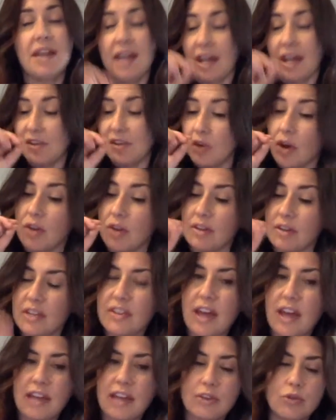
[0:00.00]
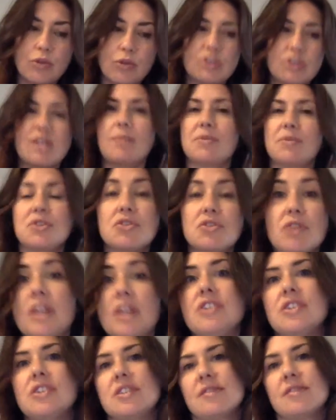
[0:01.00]
And not only that, your
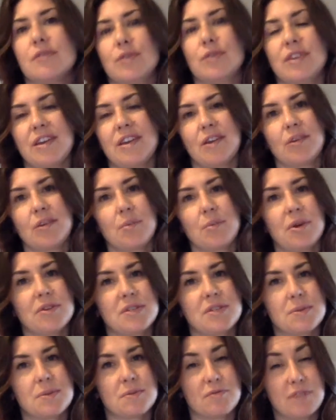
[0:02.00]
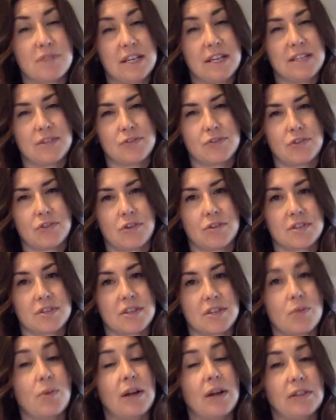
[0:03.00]
demonstrations of all the yoga poses were really strong.
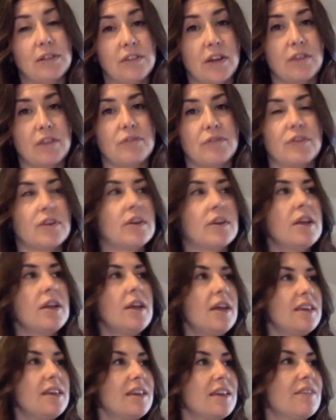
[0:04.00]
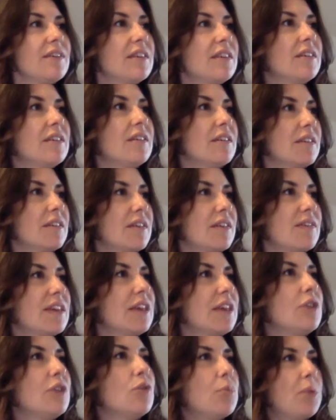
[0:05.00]
So well done for giving
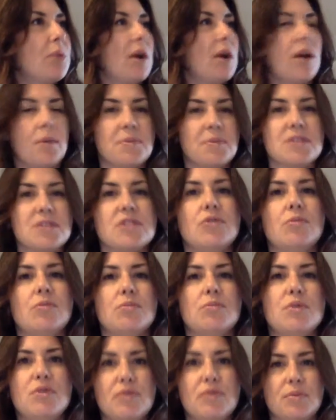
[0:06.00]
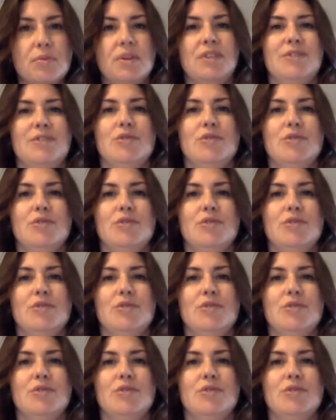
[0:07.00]
it your purpose, your movement,